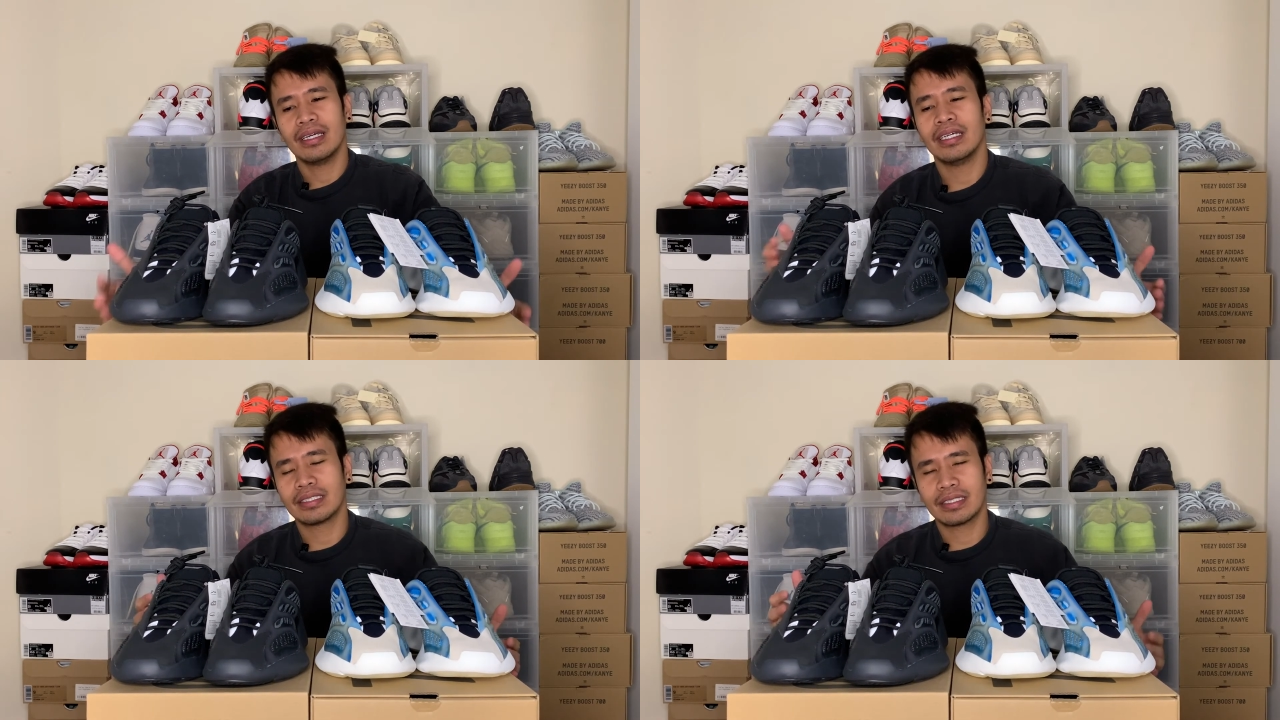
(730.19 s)

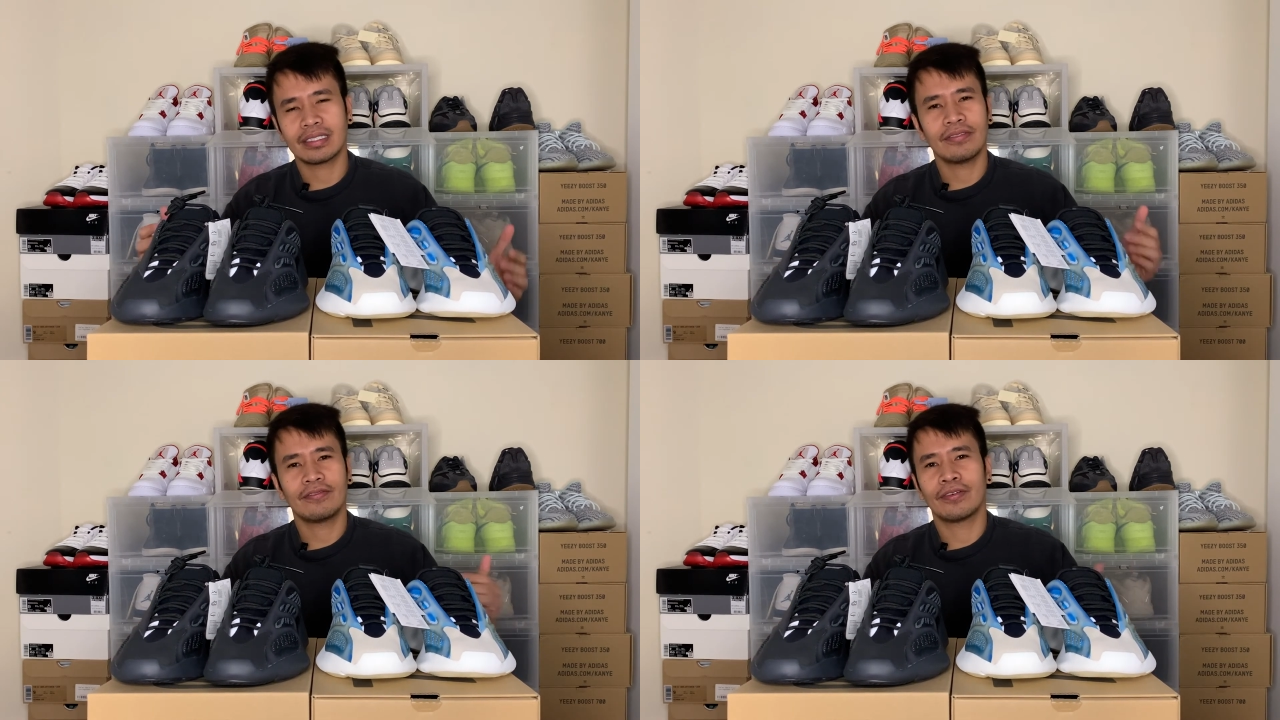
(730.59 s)
It's
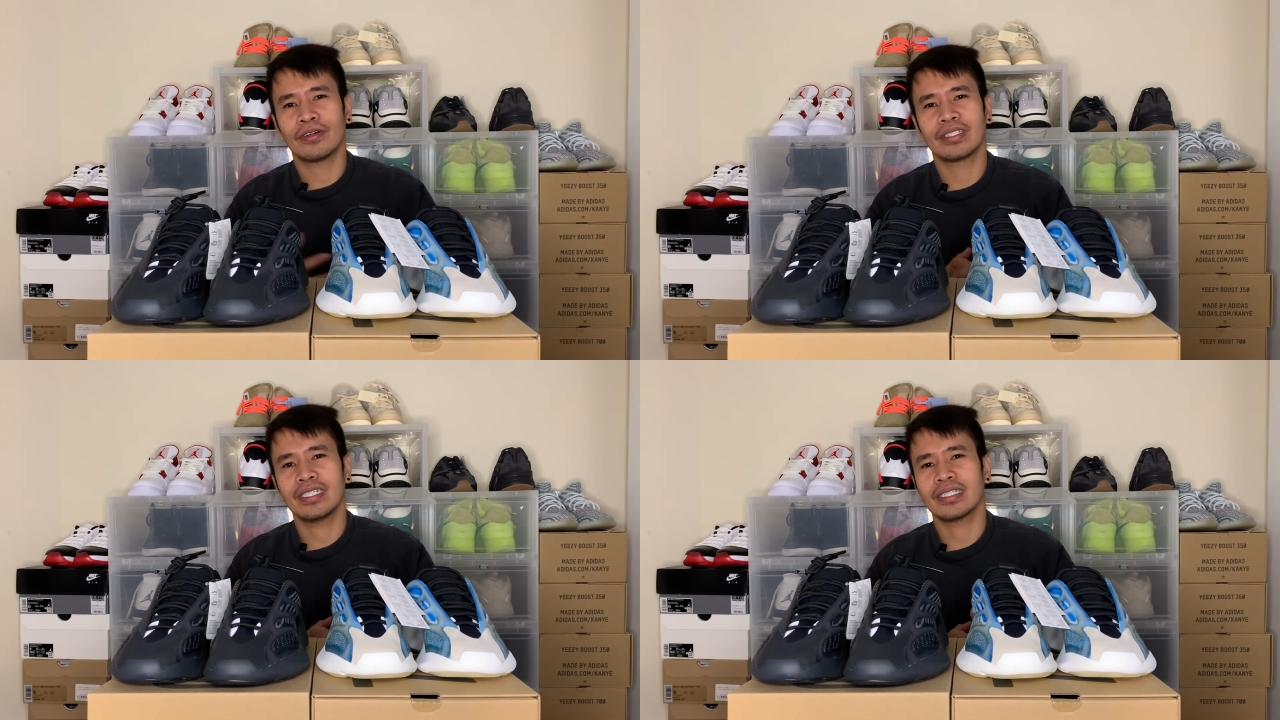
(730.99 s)
just
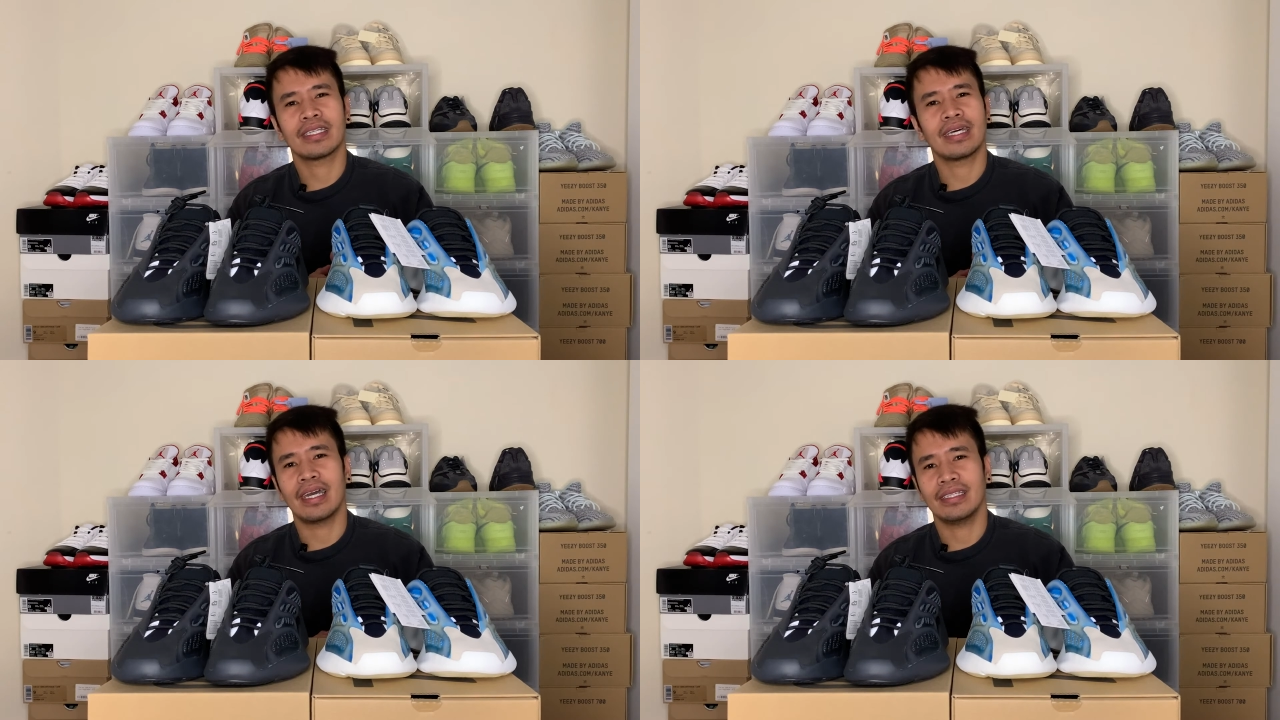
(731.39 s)
unfortunate
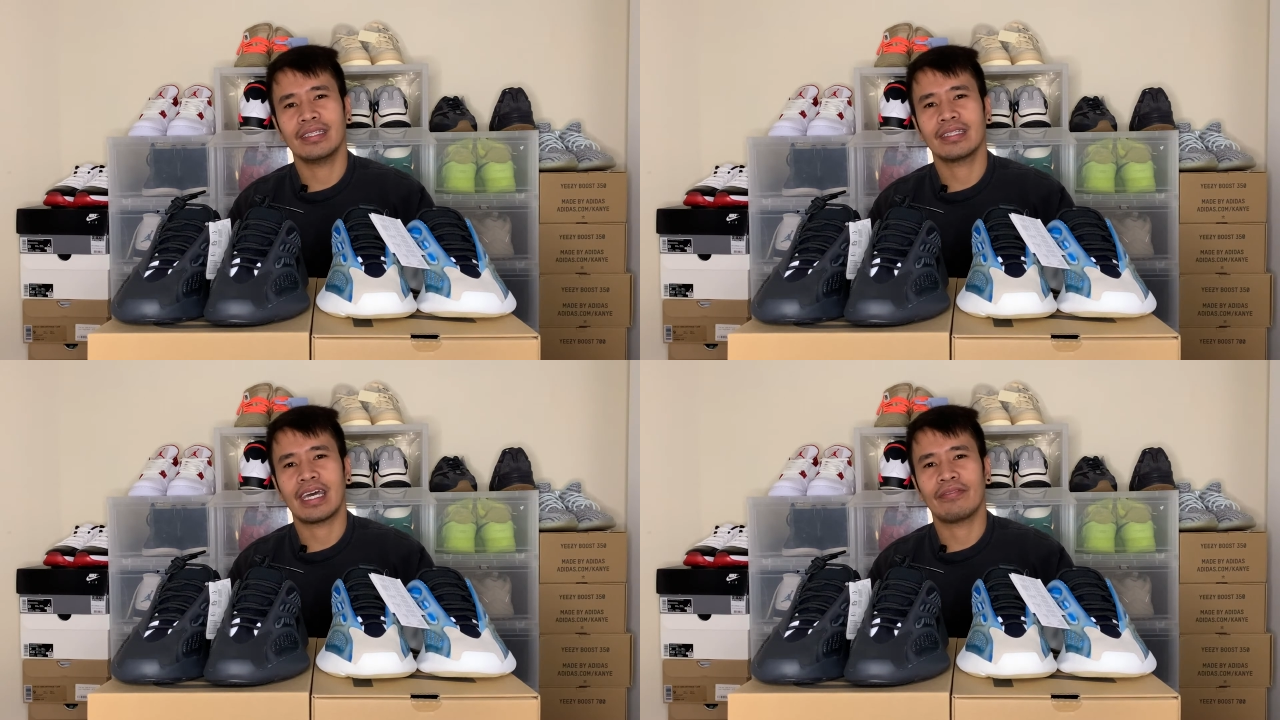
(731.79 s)
that I
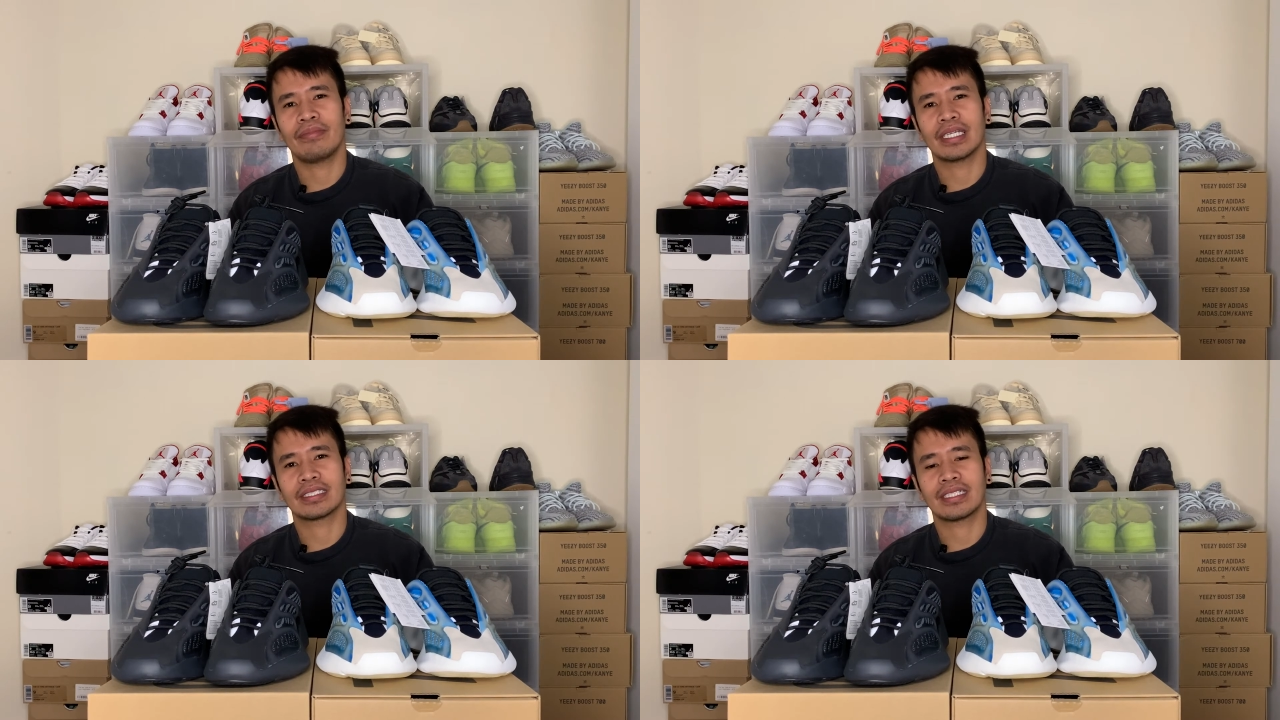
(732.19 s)
didn't have
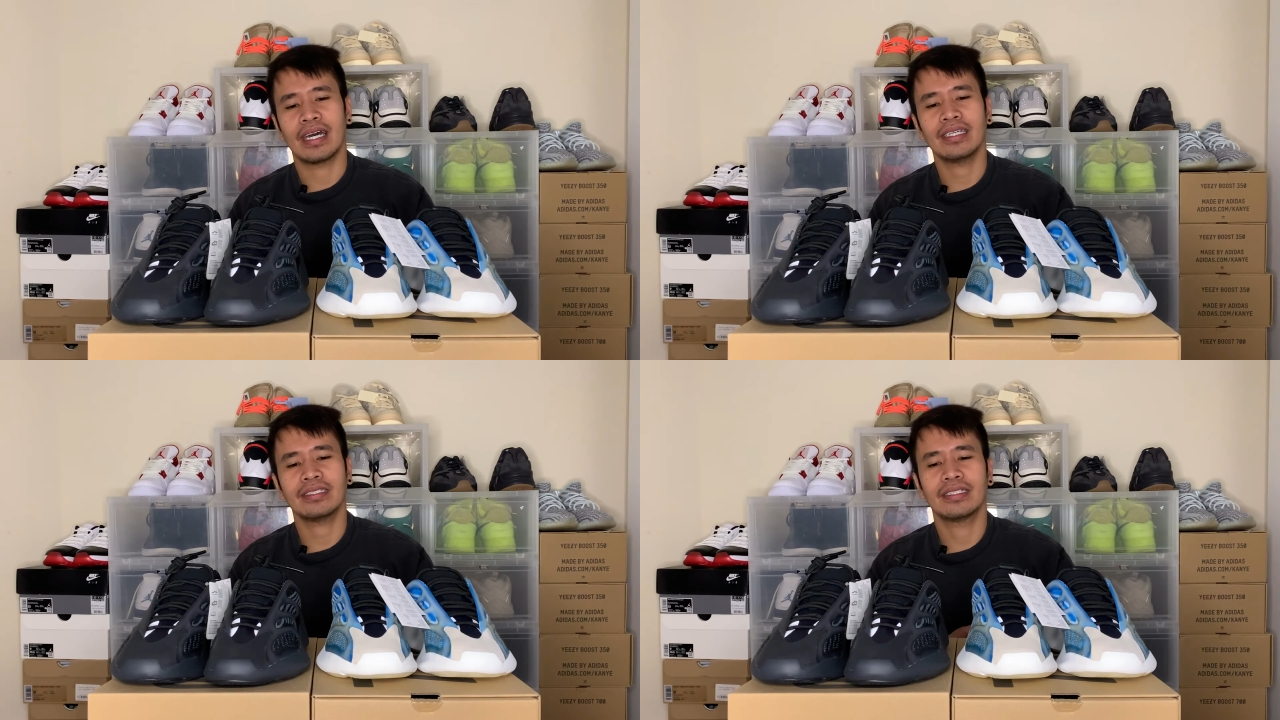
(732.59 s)
my
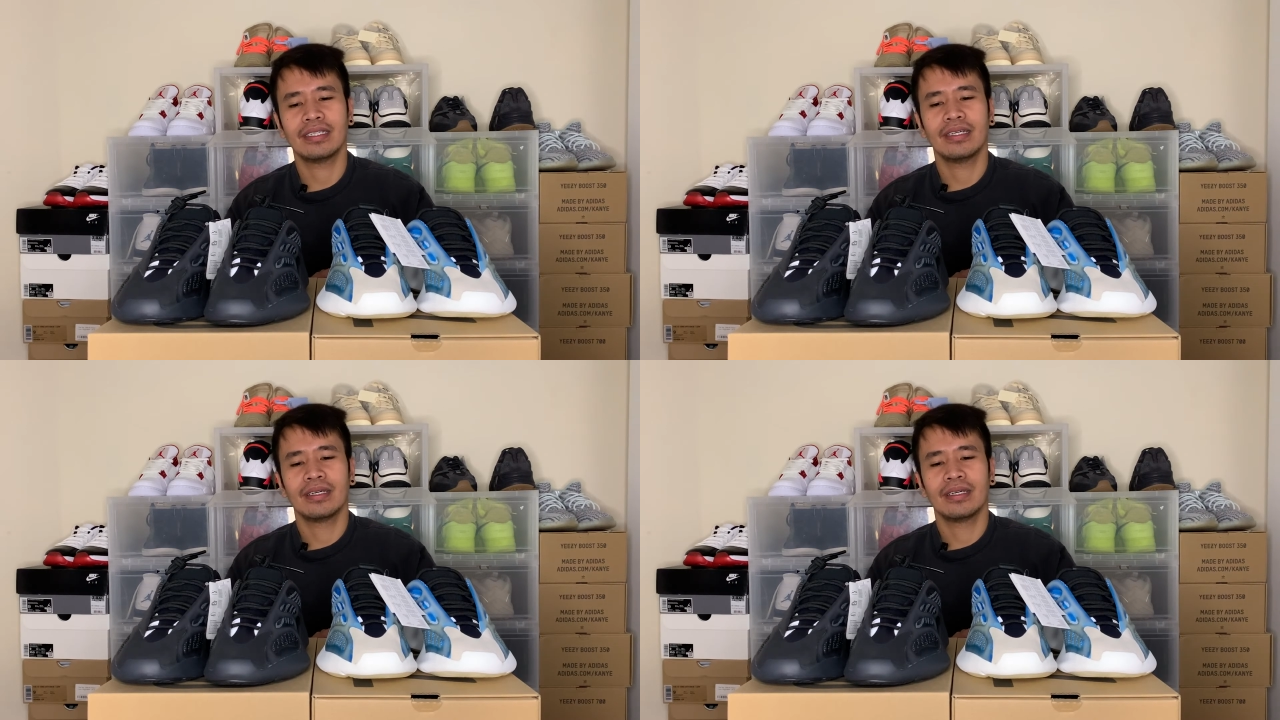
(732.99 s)
size,